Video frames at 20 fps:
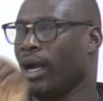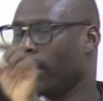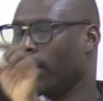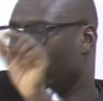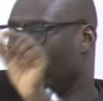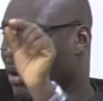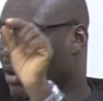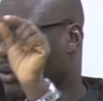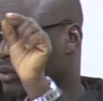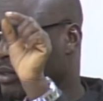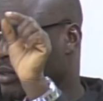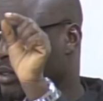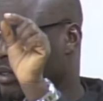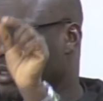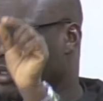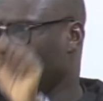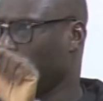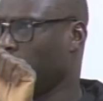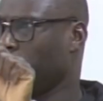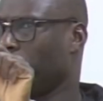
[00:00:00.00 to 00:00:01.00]

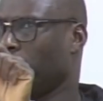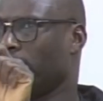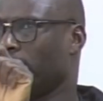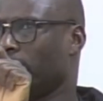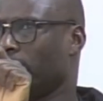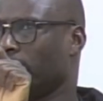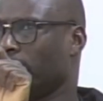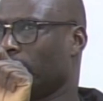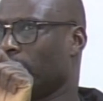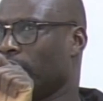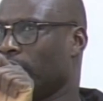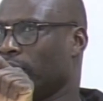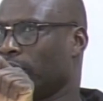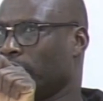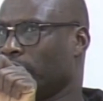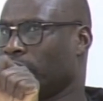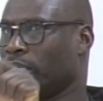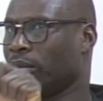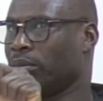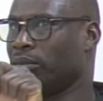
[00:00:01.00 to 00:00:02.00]
about this particular
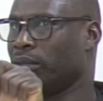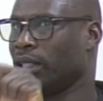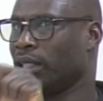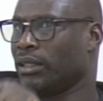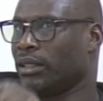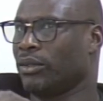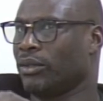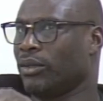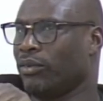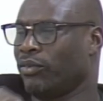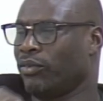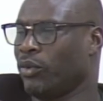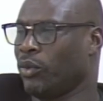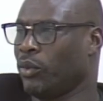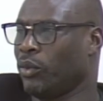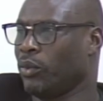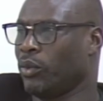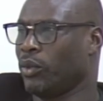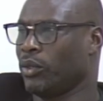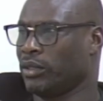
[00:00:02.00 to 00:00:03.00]
subject of
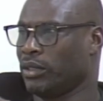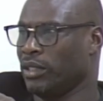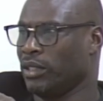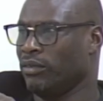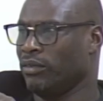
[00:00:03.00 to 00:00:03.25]
who was